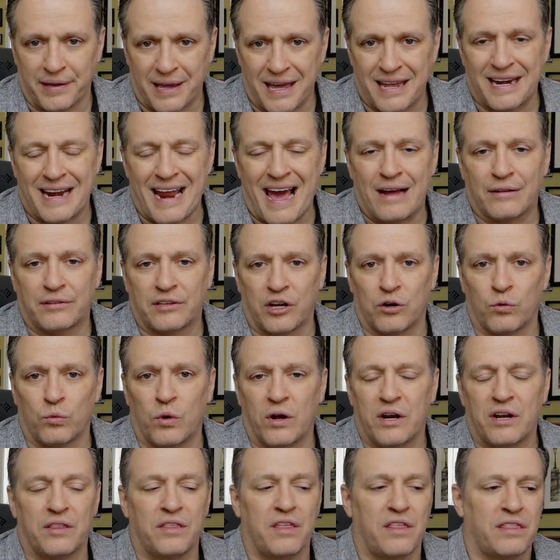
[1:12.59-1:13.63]
Get it out there.
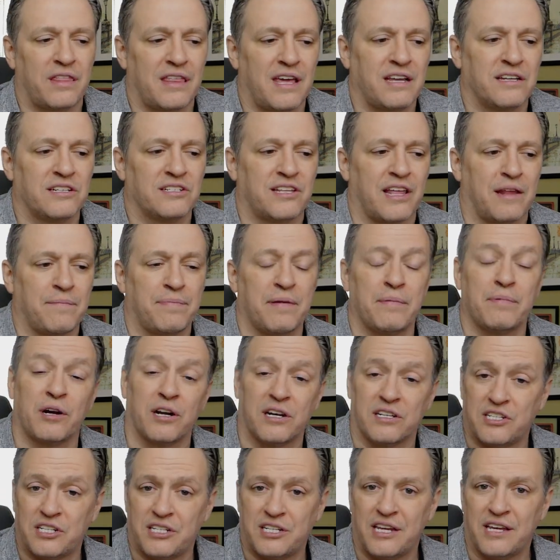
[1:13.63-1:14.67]
What are the things that people are
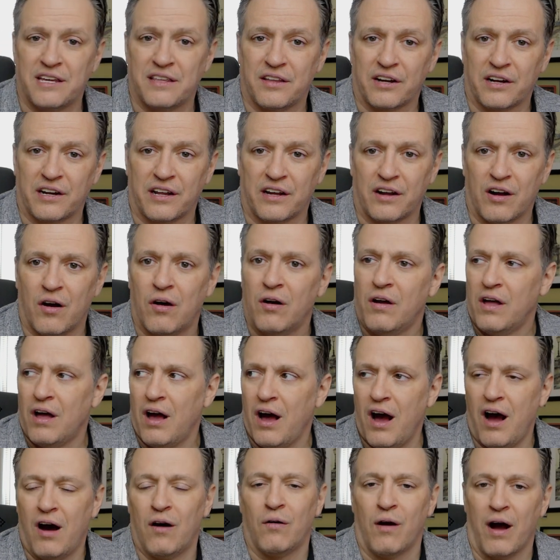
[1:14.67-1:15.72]
going to see and they're going to go,
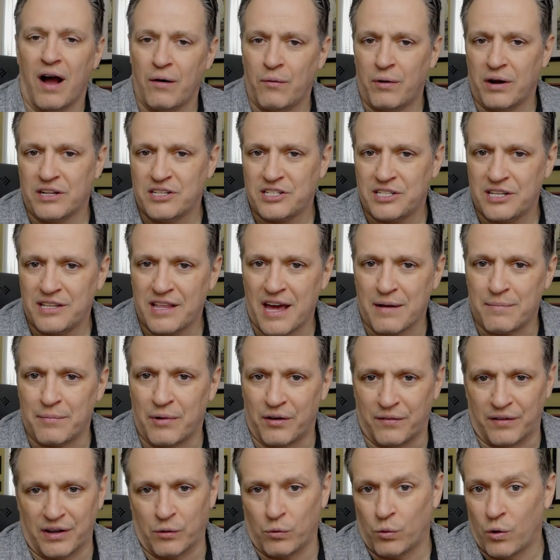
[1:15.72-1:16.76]
oh, I want to see that movie.